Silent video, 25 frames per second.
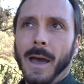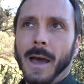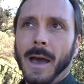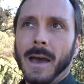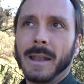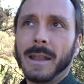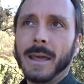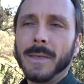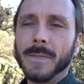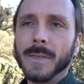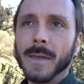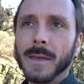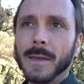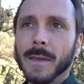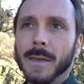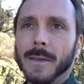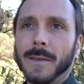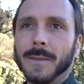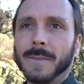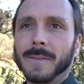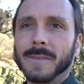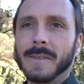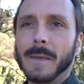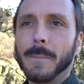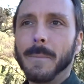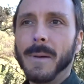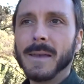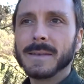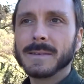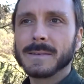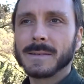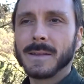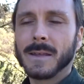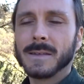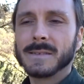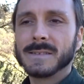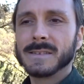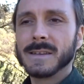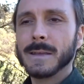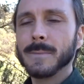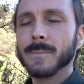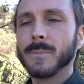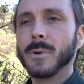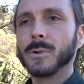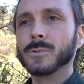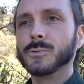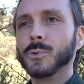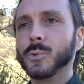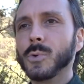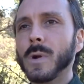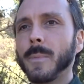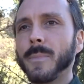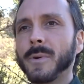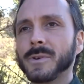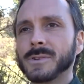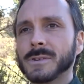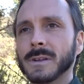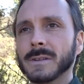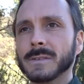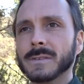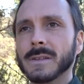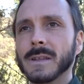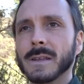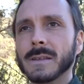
And I think the best symbol to represent